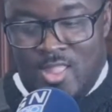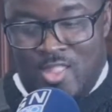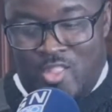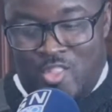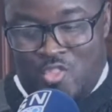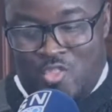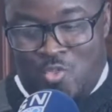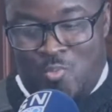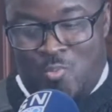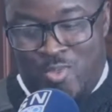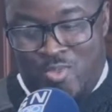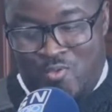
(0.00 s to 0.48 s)

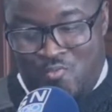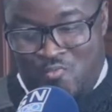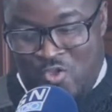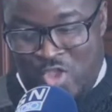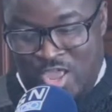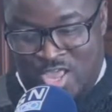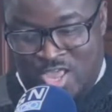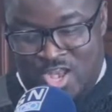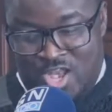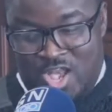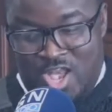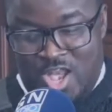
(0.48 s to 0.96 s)
to be
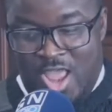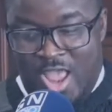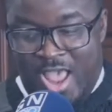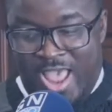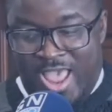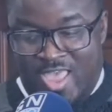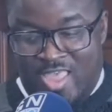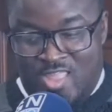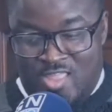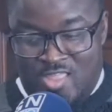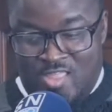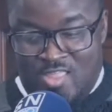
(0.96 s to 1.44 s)

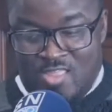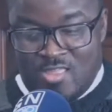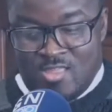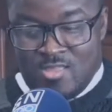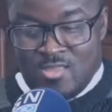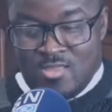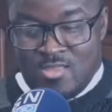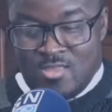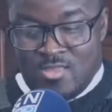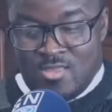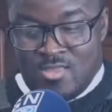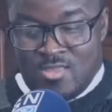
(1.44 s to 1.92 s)
recognized
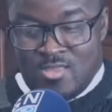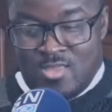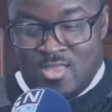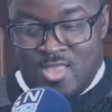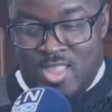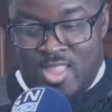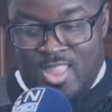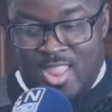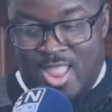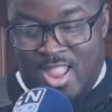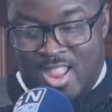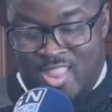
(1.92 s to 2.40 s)

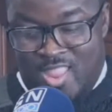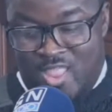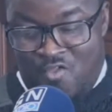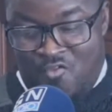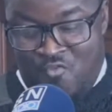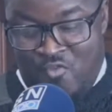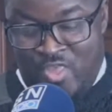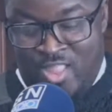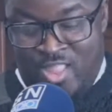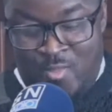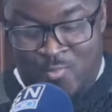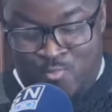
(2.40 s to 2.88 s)
that
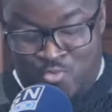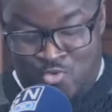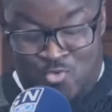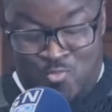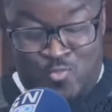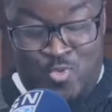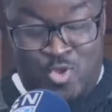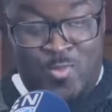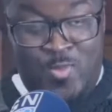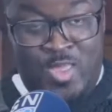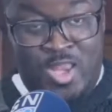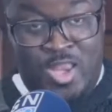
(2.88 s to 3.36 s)
there is a
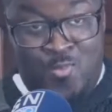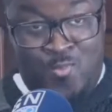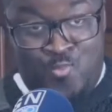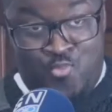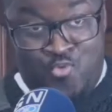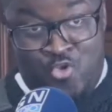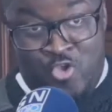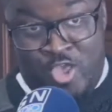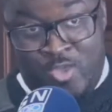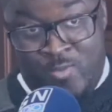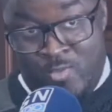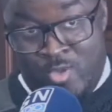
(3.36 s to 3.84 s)
problem in
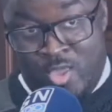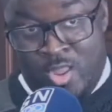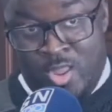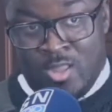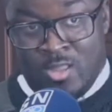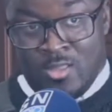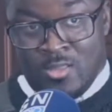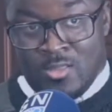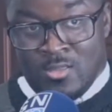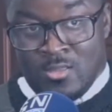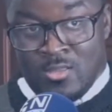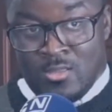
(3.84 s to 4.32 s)
employment.
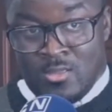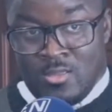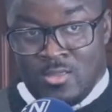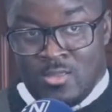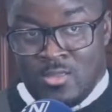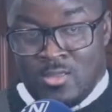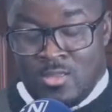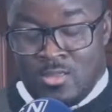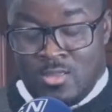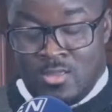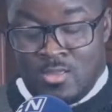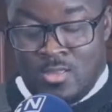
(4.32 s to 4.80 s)

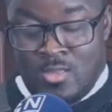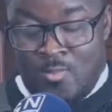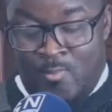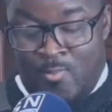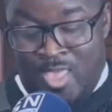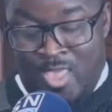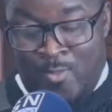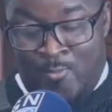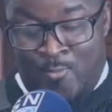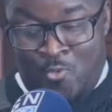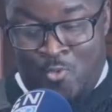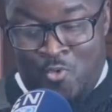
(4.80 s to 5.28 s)

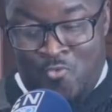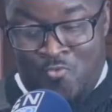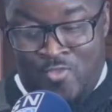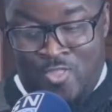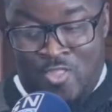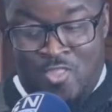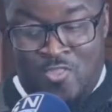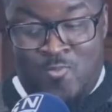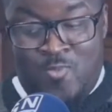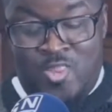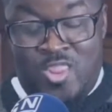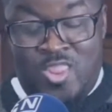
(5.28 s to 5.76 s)
People with
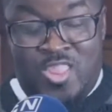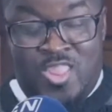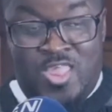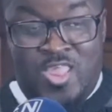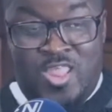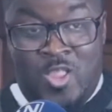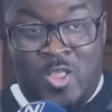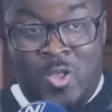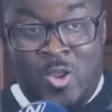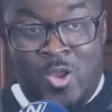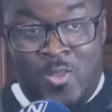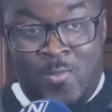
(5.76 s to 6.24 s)

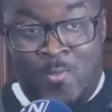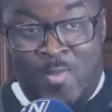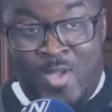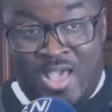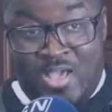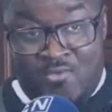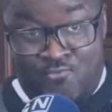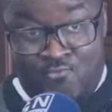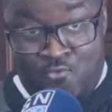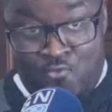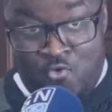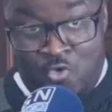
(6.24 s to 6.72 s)
disabilities are on the
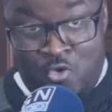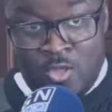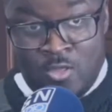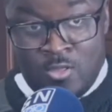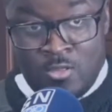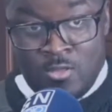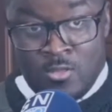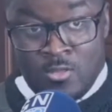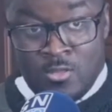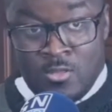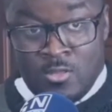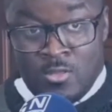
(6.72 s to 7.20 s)
back foot.
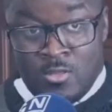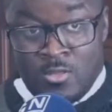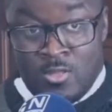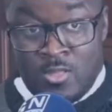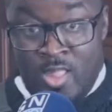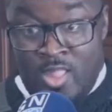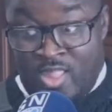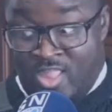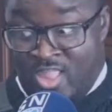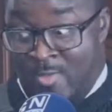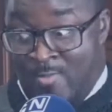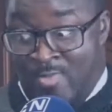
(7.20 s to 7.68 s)

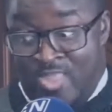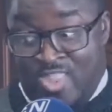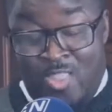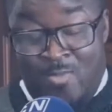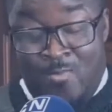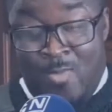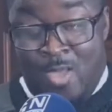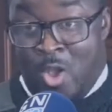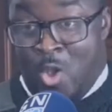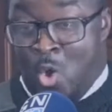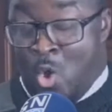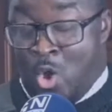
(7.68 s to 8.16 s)
Some of
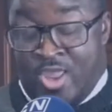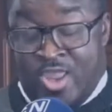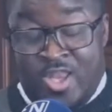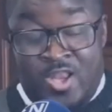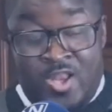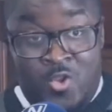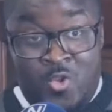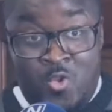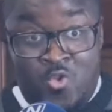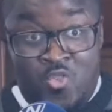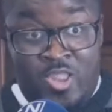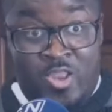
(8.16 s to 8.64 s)
them are knocking
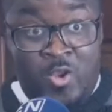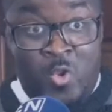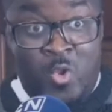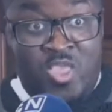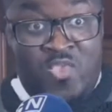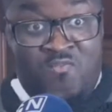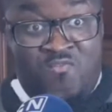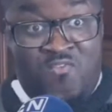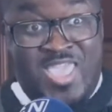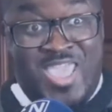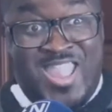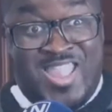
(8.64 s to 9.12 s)
the doors and not
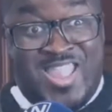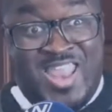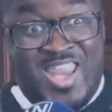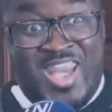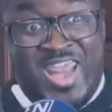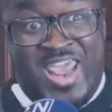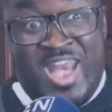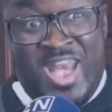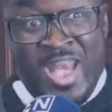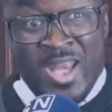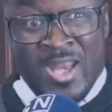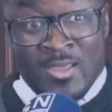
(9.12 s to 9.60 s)
even getting
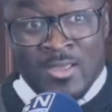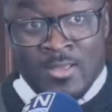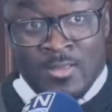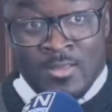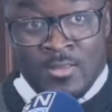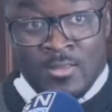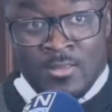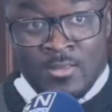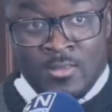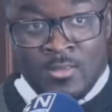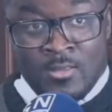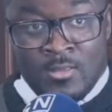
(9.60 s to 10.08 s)
in.
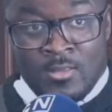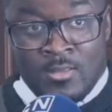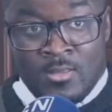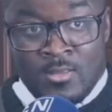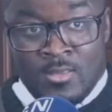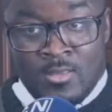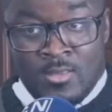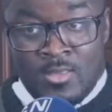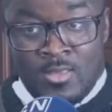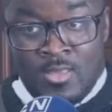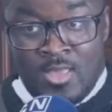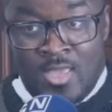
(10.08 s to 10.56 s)

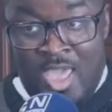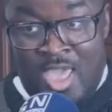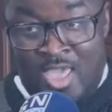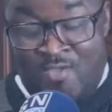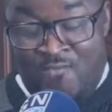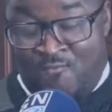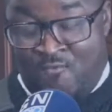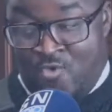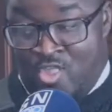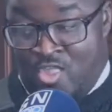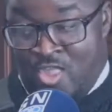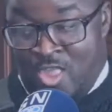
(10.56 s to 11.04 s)
And
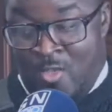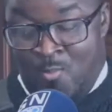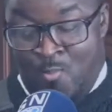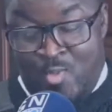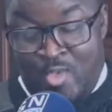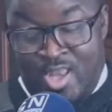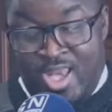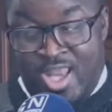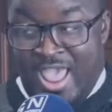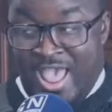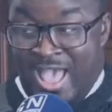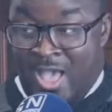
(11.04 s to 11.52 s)
for
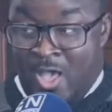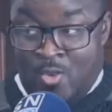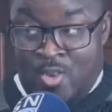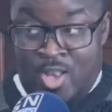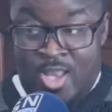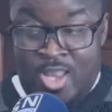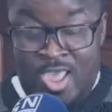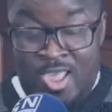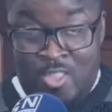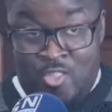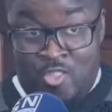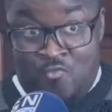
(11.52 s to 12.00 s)
somebody out
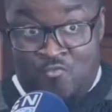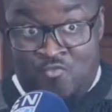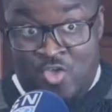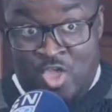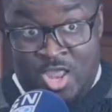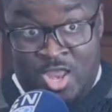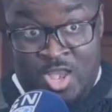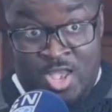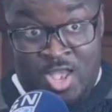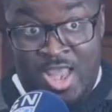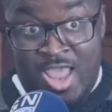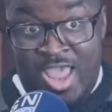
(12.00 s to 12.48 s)
there to
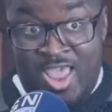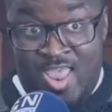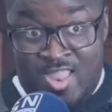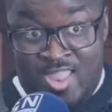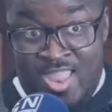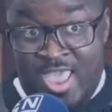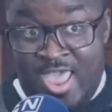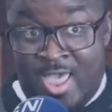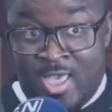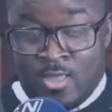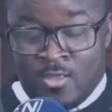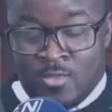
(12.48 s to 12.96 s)
recognize
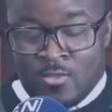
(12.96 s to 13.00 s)
that